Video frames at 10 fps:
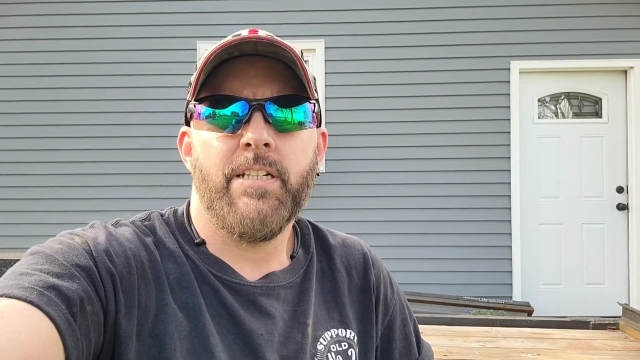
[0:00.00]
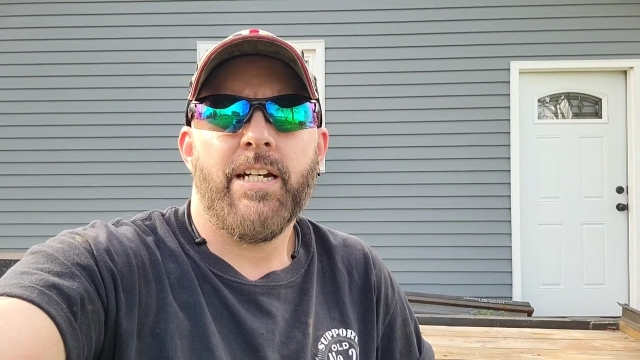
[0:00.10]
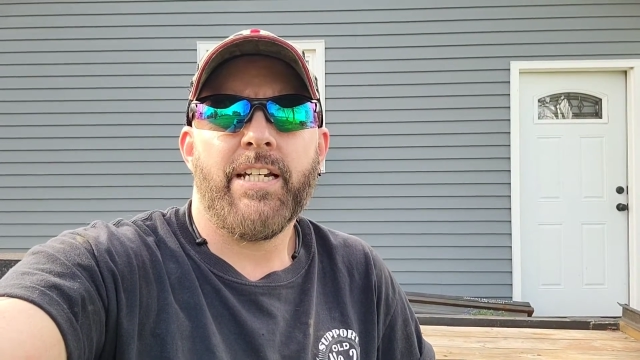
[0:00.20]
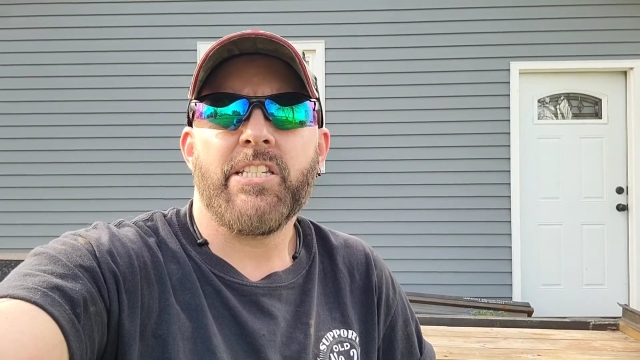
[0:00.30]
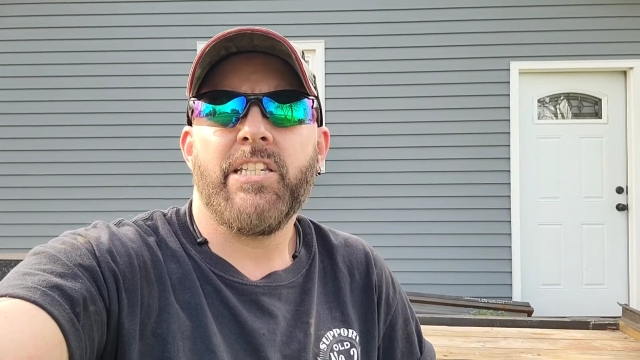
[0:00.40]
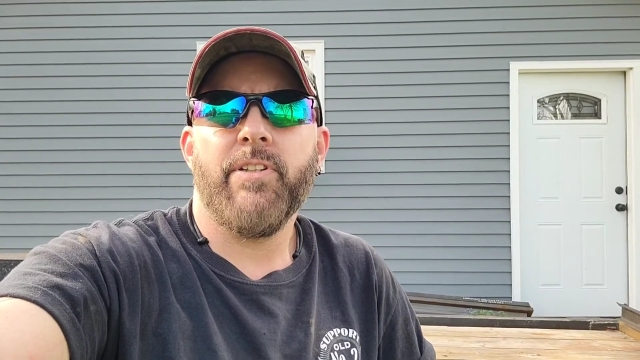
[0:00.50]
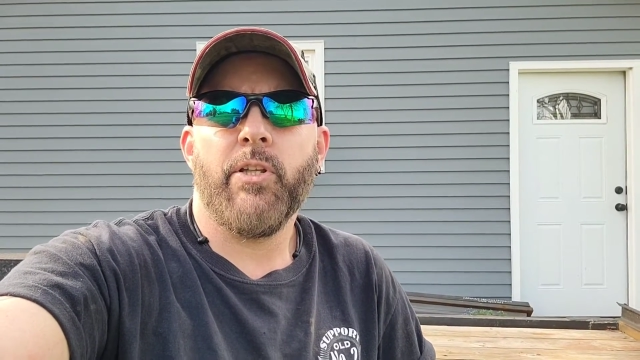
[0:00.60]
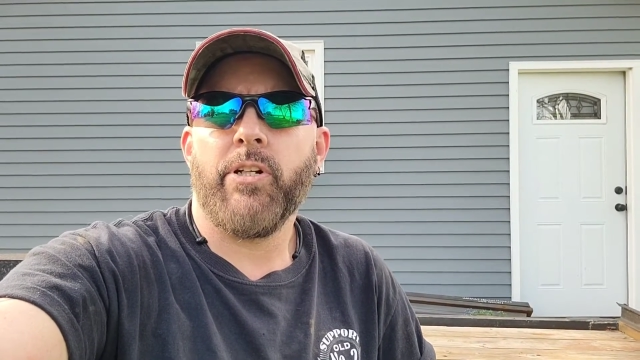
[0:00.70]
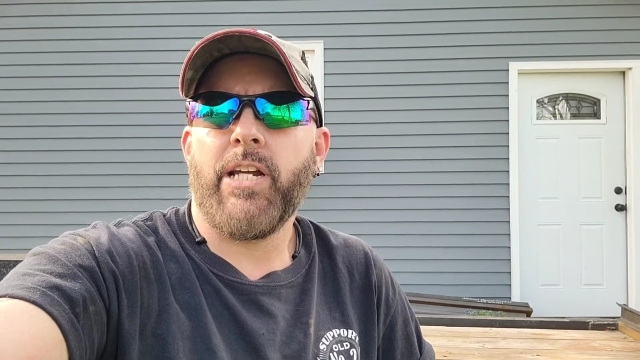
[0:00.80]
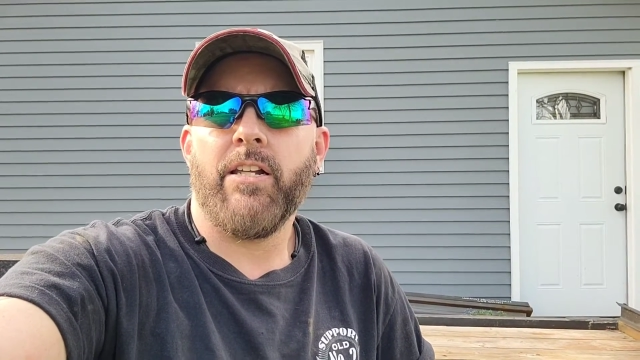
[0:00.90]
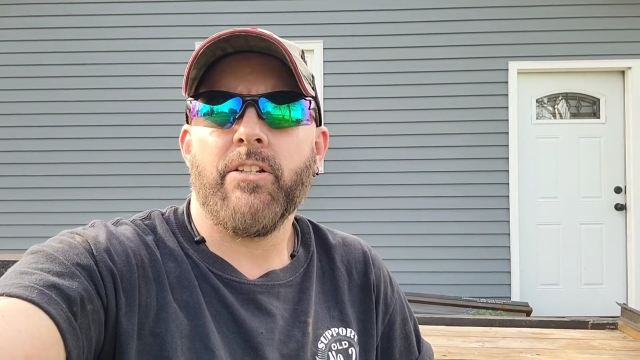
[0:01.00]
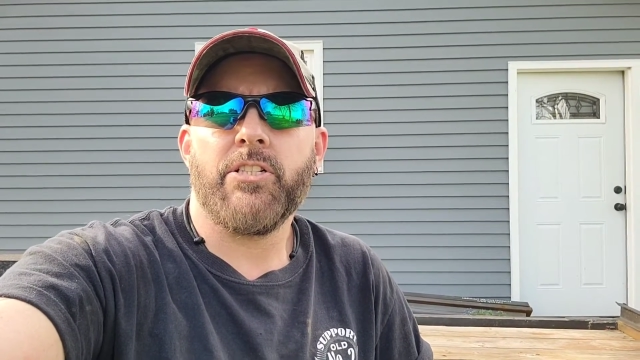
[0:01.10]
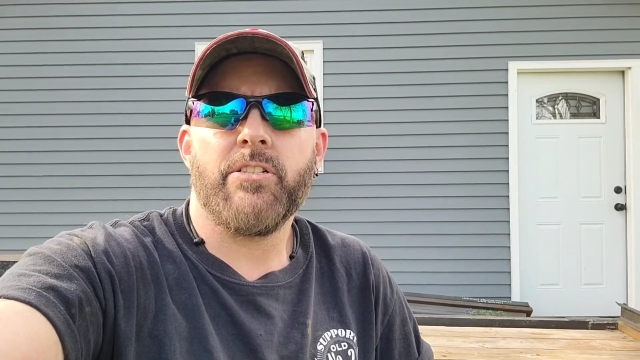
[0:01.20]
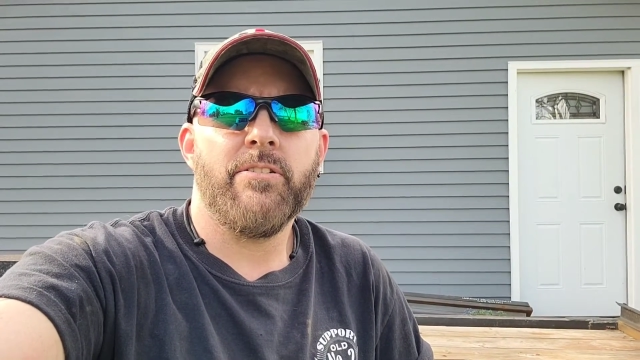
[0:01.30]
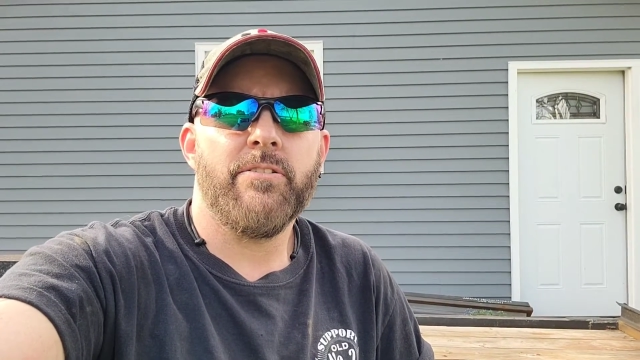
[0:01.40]
I guess, give a little
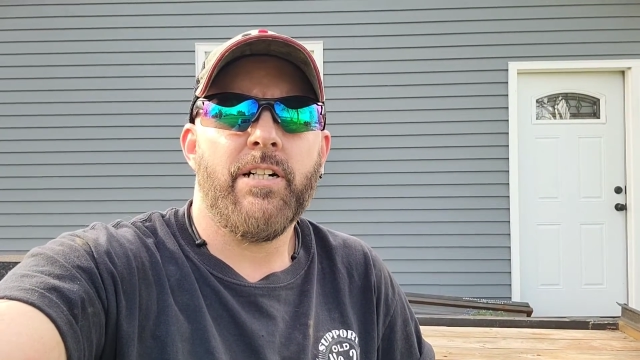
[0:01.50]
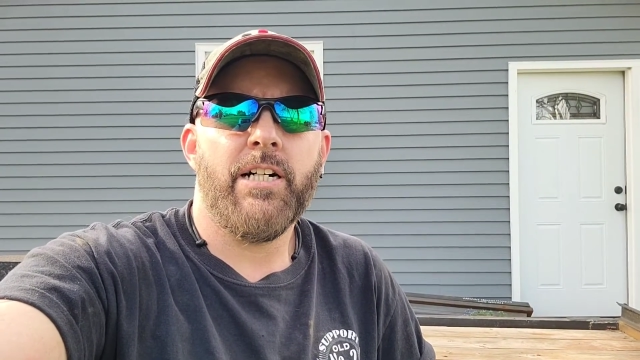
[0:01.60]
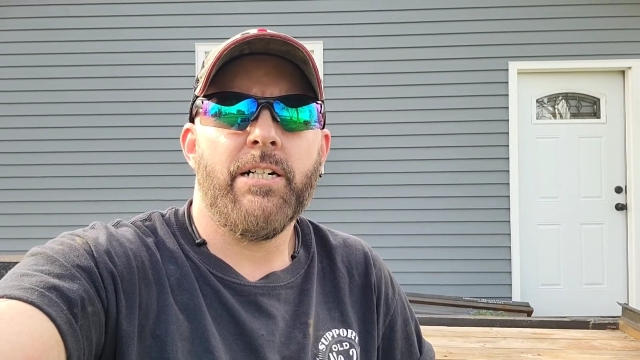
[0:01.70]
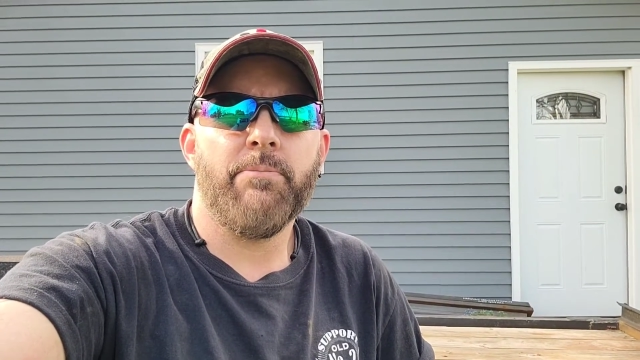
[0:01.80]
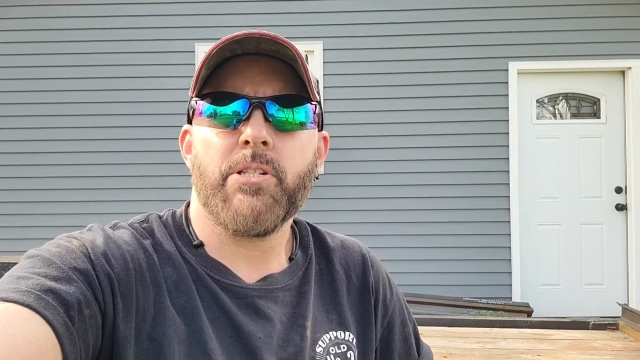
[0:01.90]
knowledge um,